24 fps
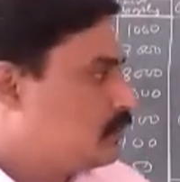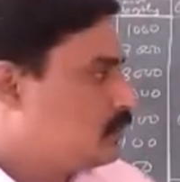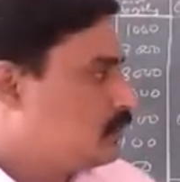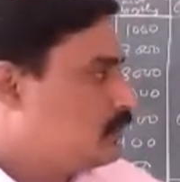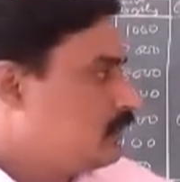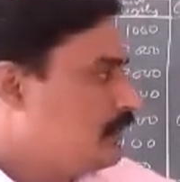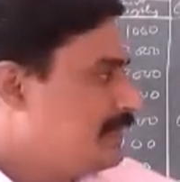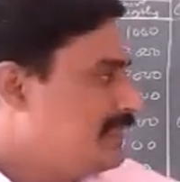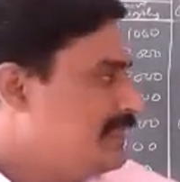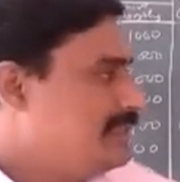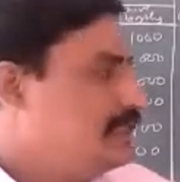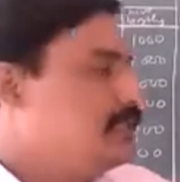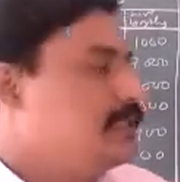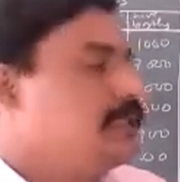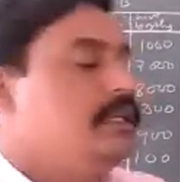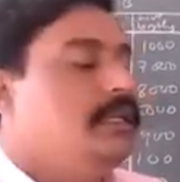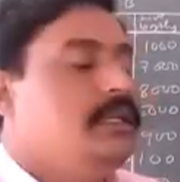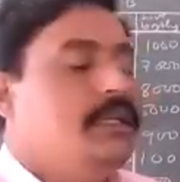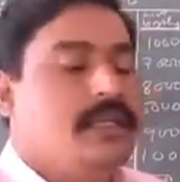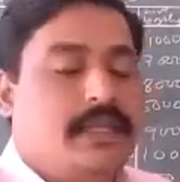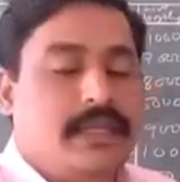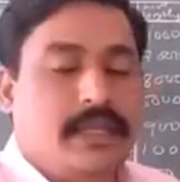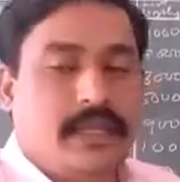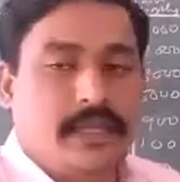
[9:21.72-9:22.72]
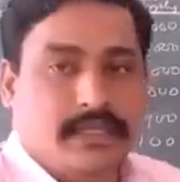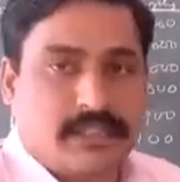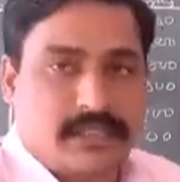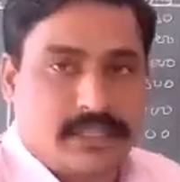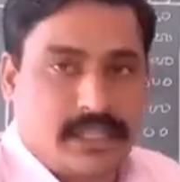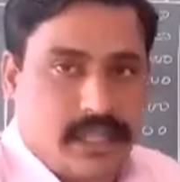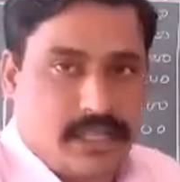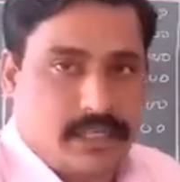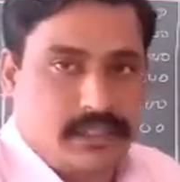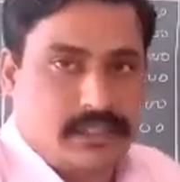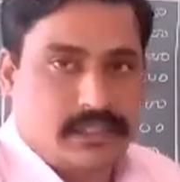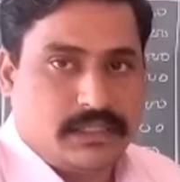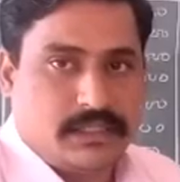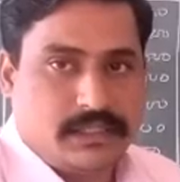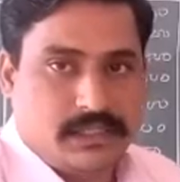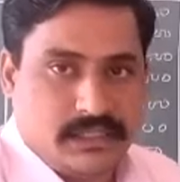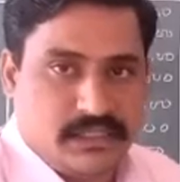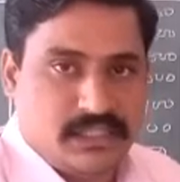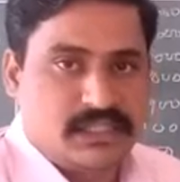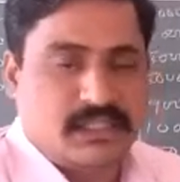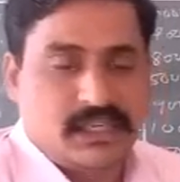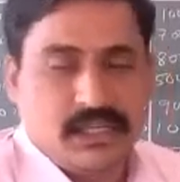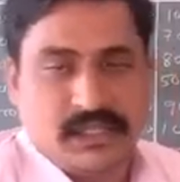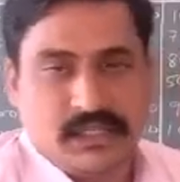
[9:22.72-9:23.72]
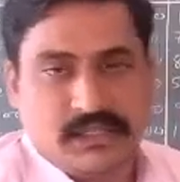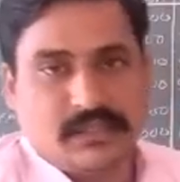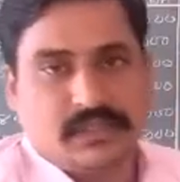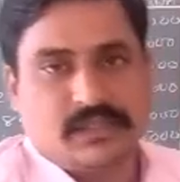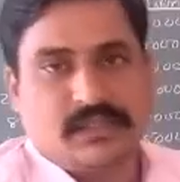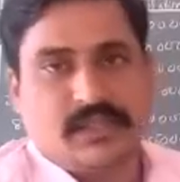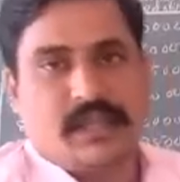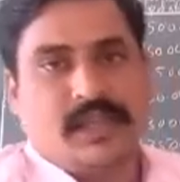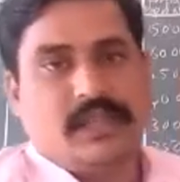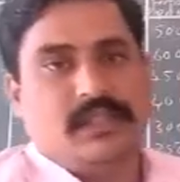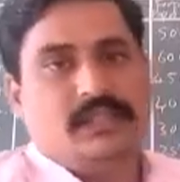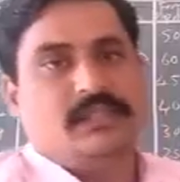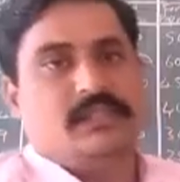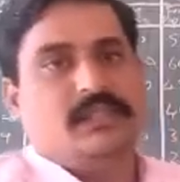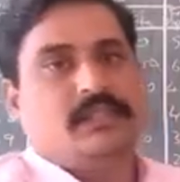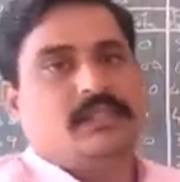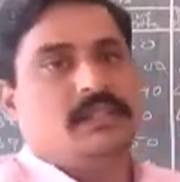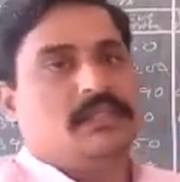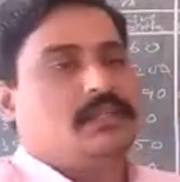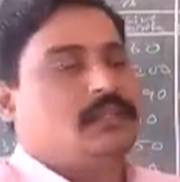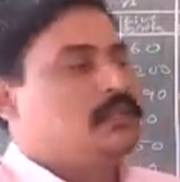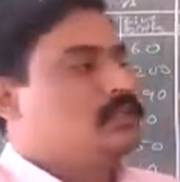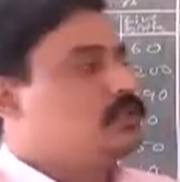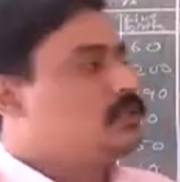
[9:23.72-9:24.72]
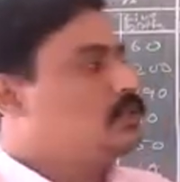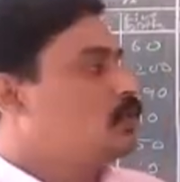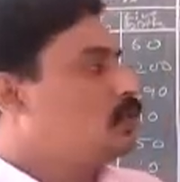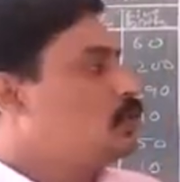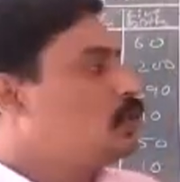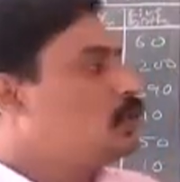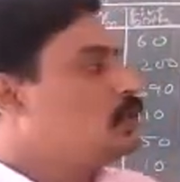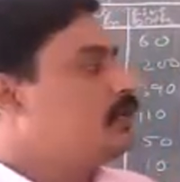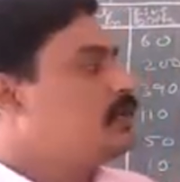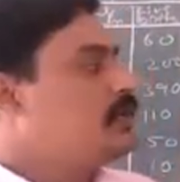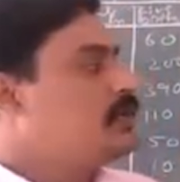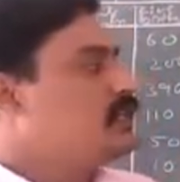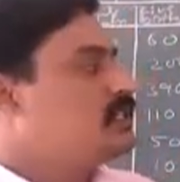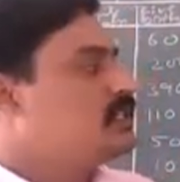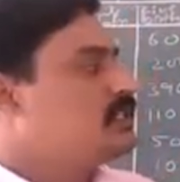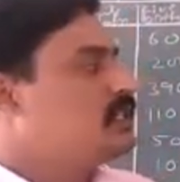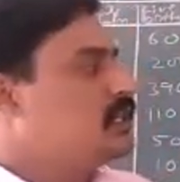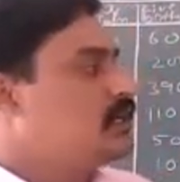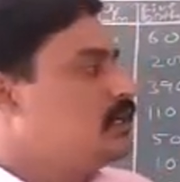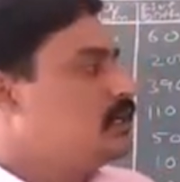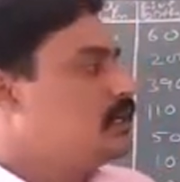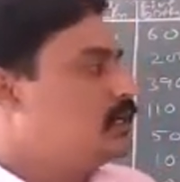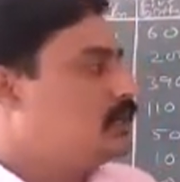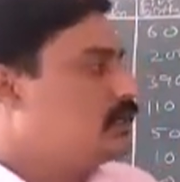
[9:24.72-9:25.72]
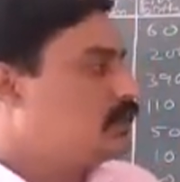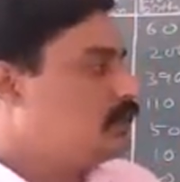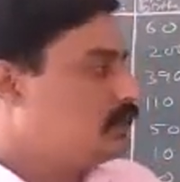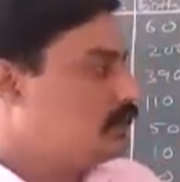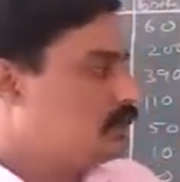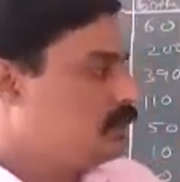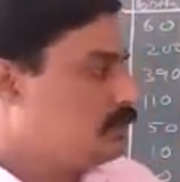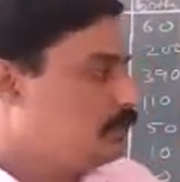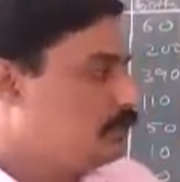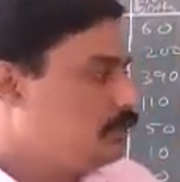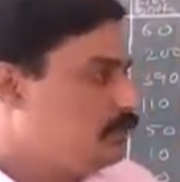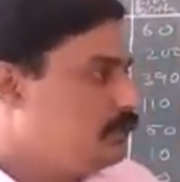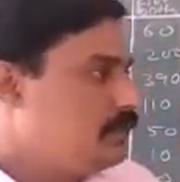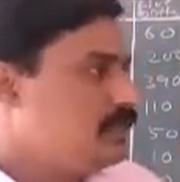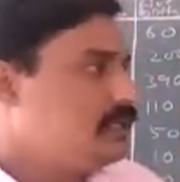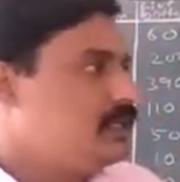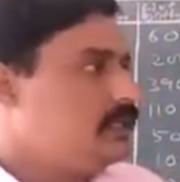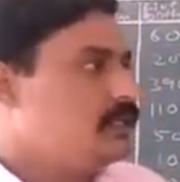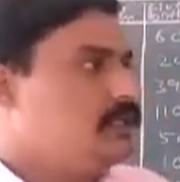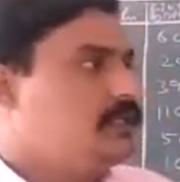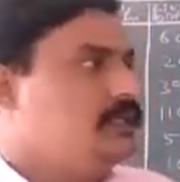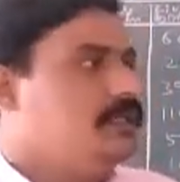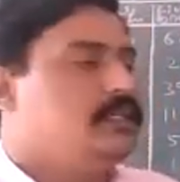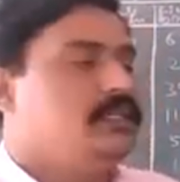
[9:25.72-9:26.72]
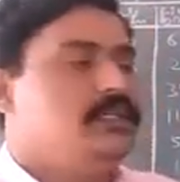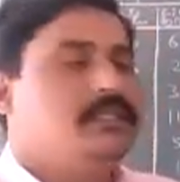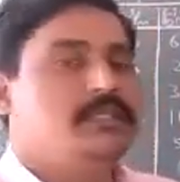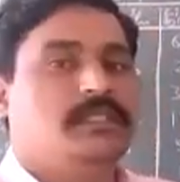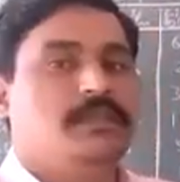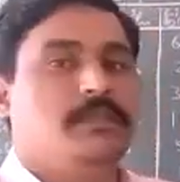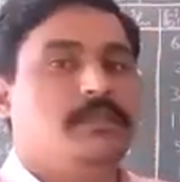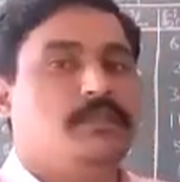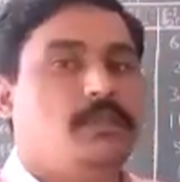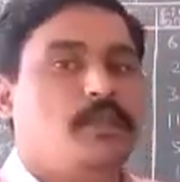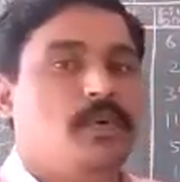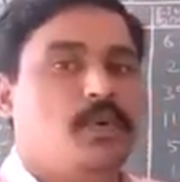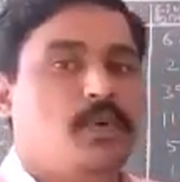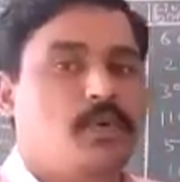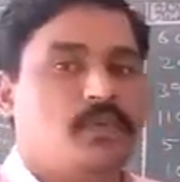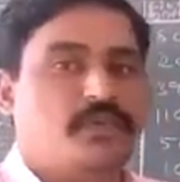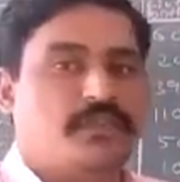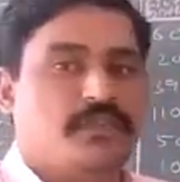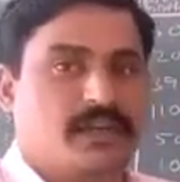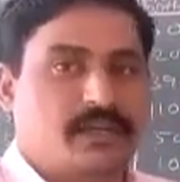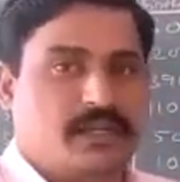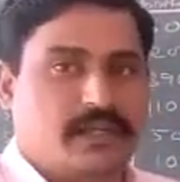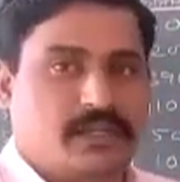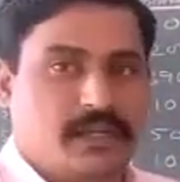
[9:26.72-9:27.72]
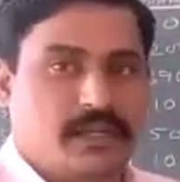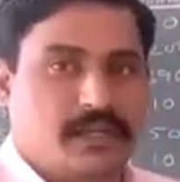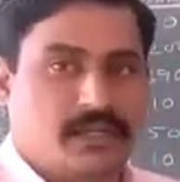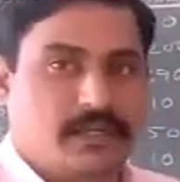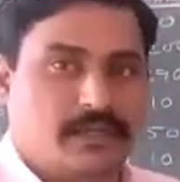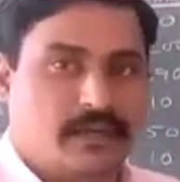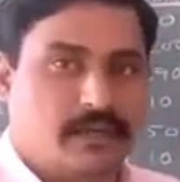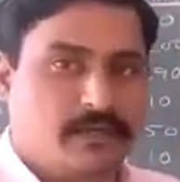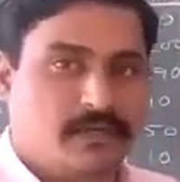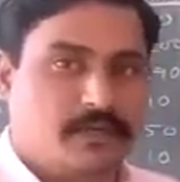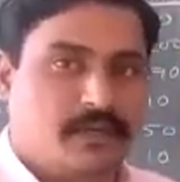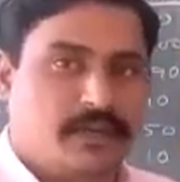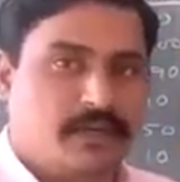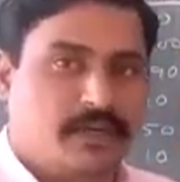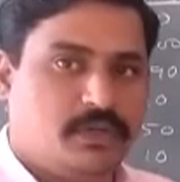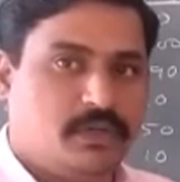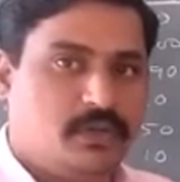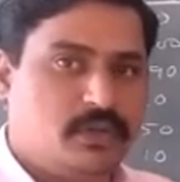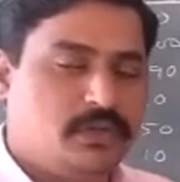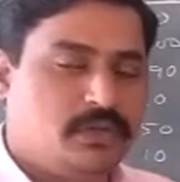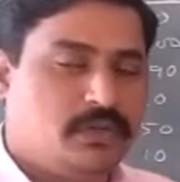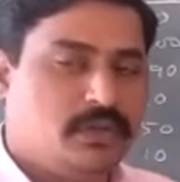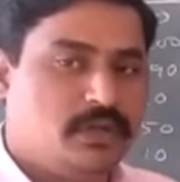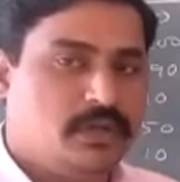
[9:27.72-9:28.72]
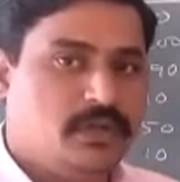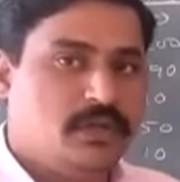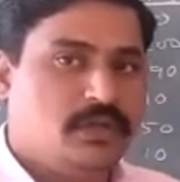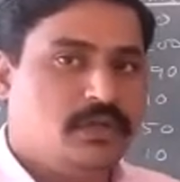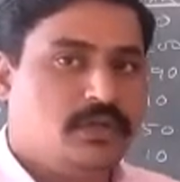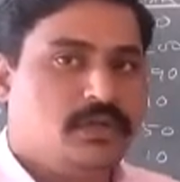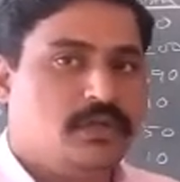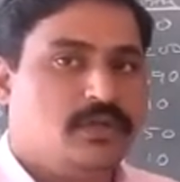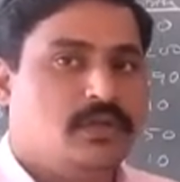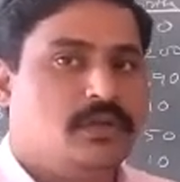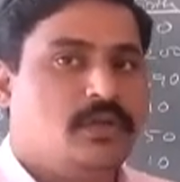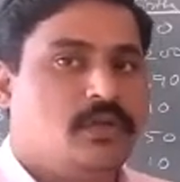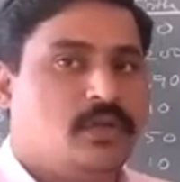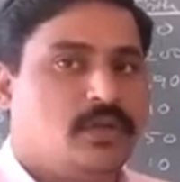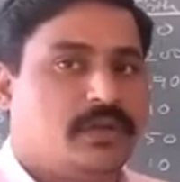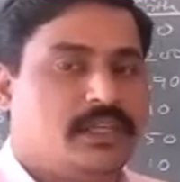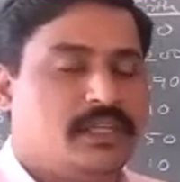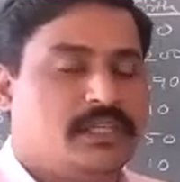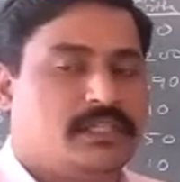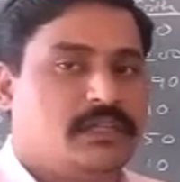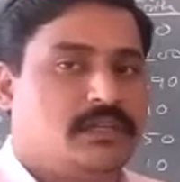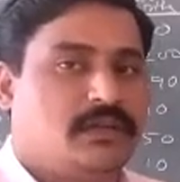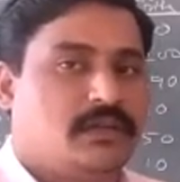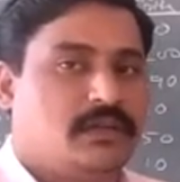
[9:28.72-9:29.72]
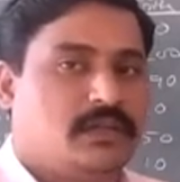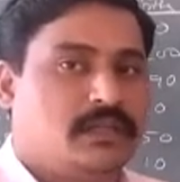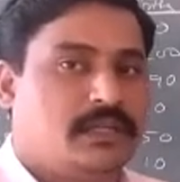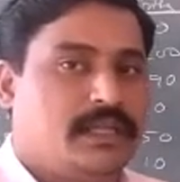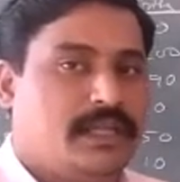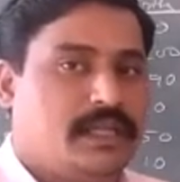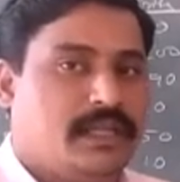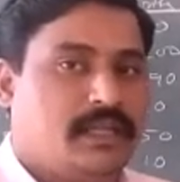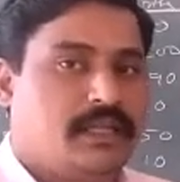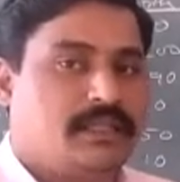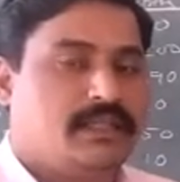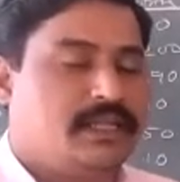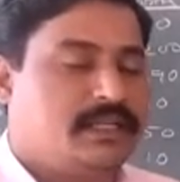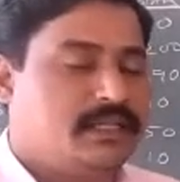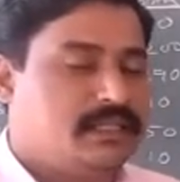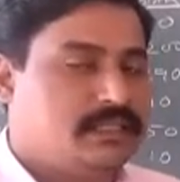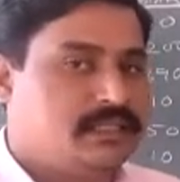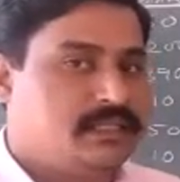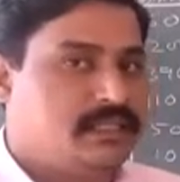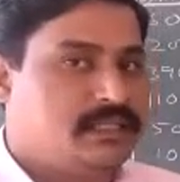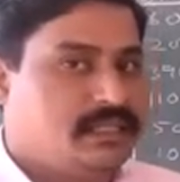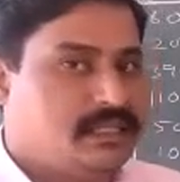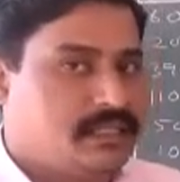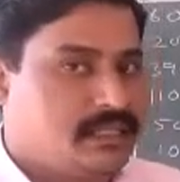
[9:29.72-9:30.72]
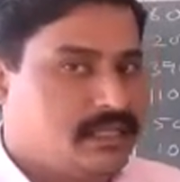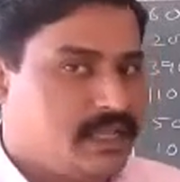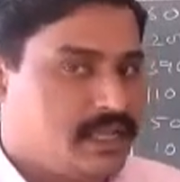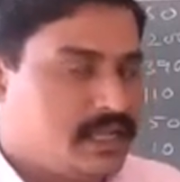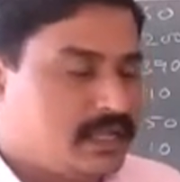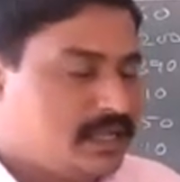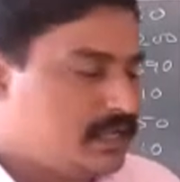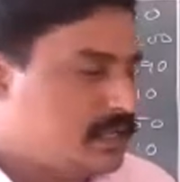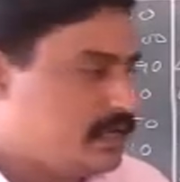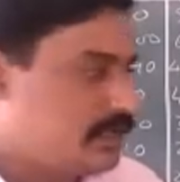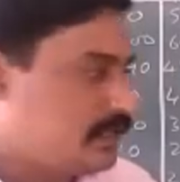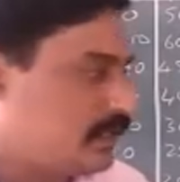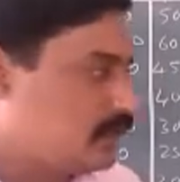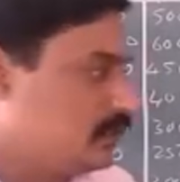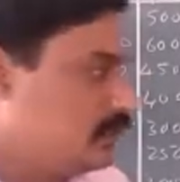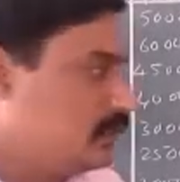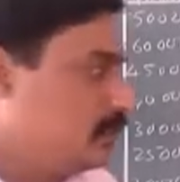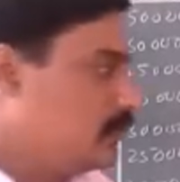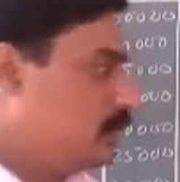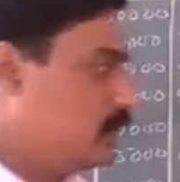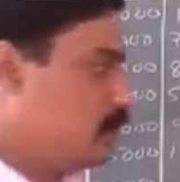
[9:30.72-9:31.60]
So it indicates that, it tells that, so location B is more fertile compared to location A, that is city A here.